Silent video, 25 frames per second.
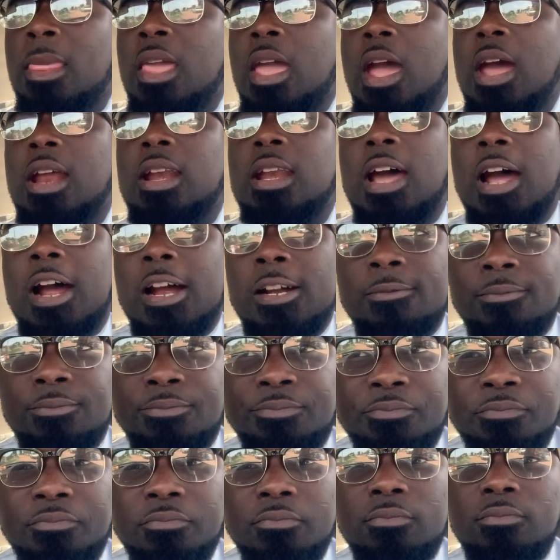and
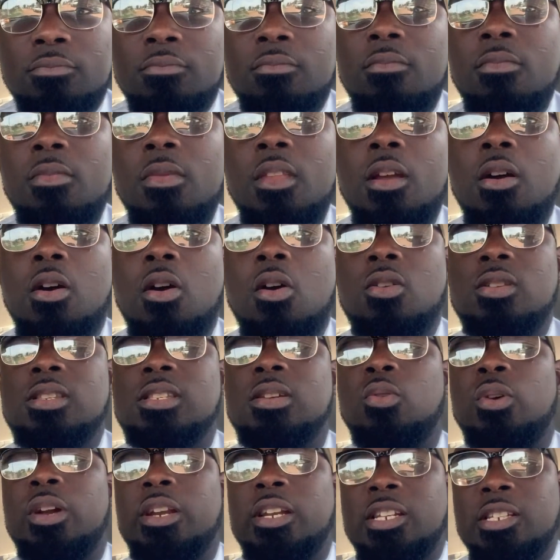
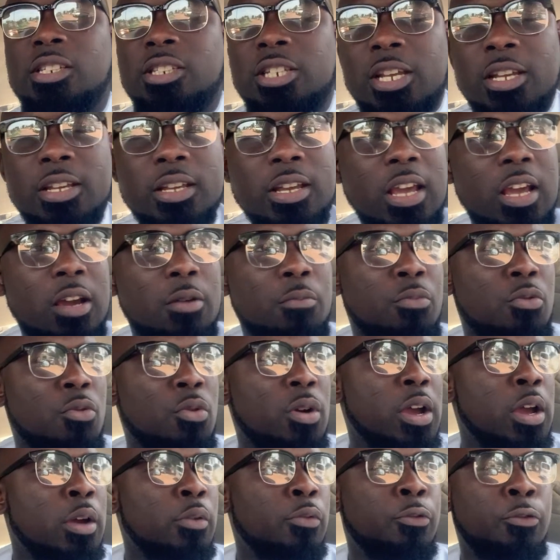also Wendy Shay
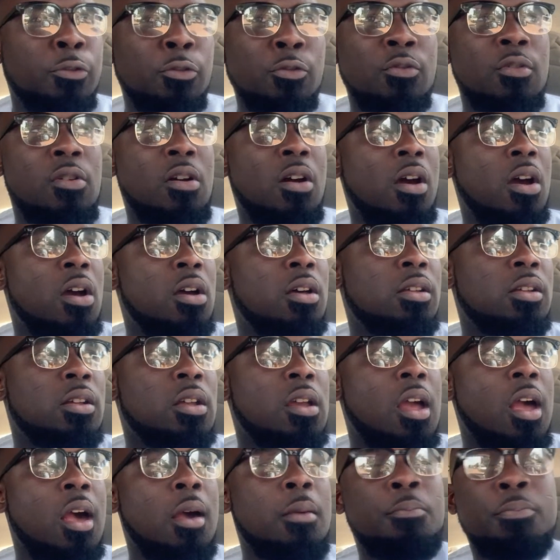ebu efu.
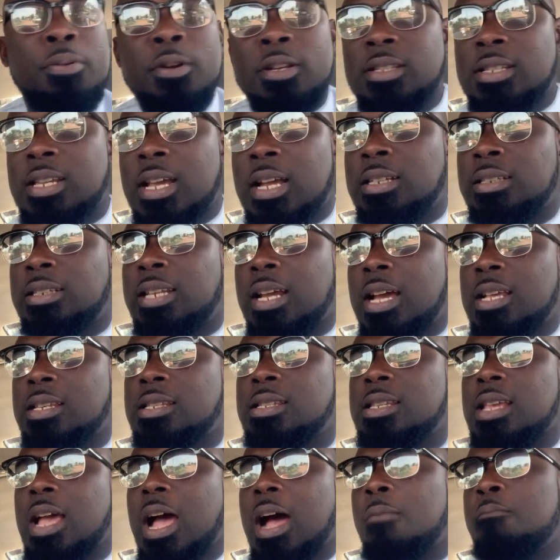
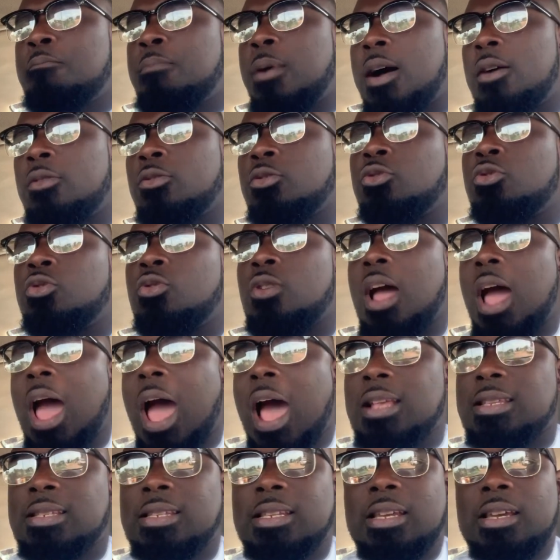Presenters are bound to
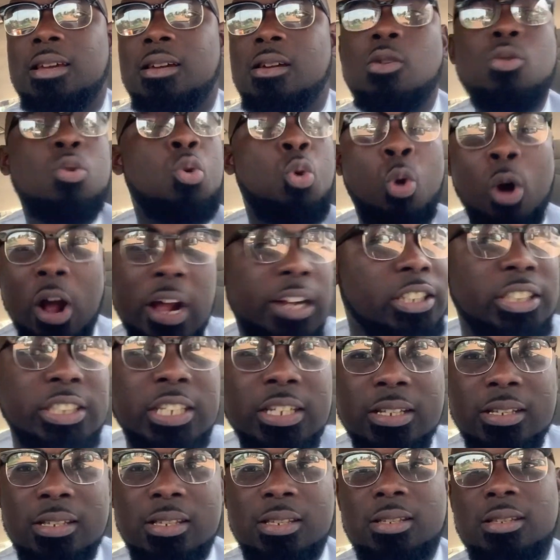ask
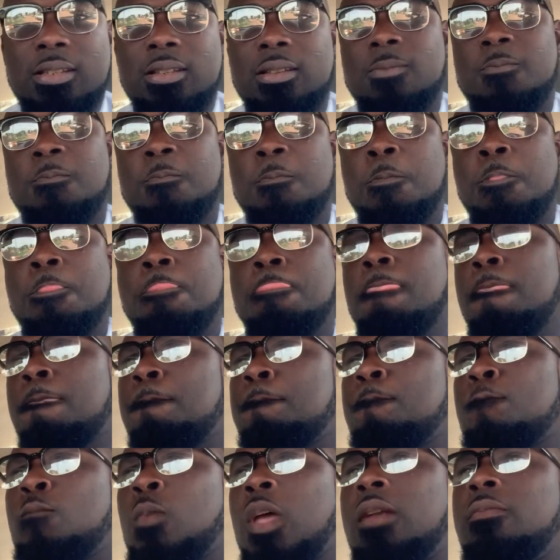questions,
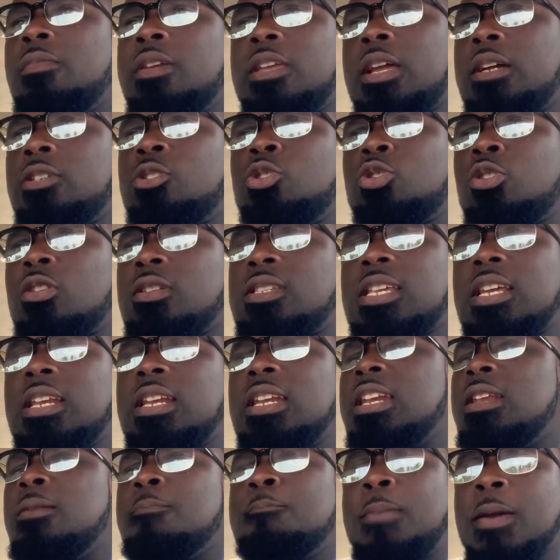and me sure say
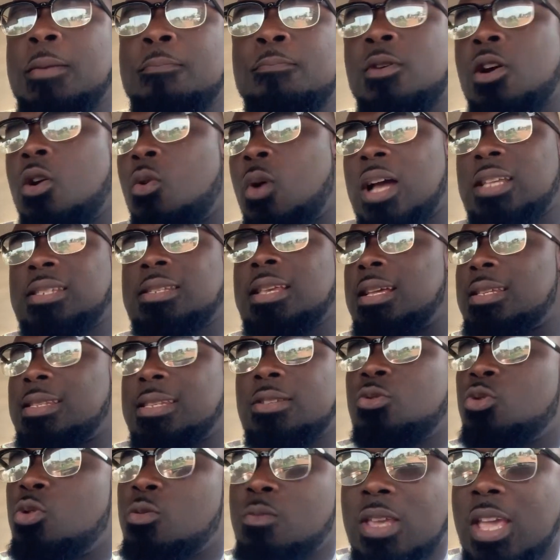nimpe bi was
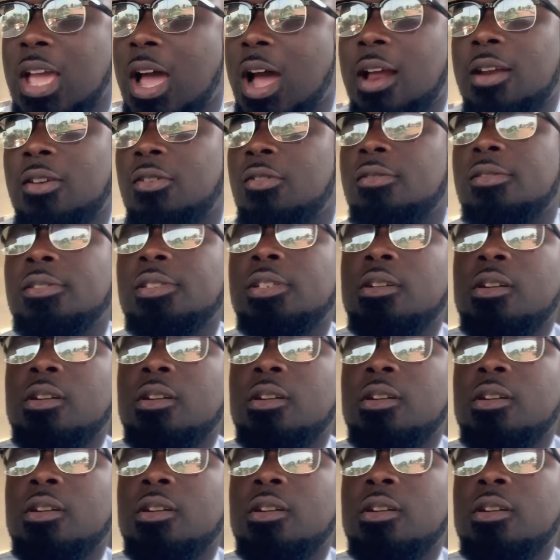asisi bia no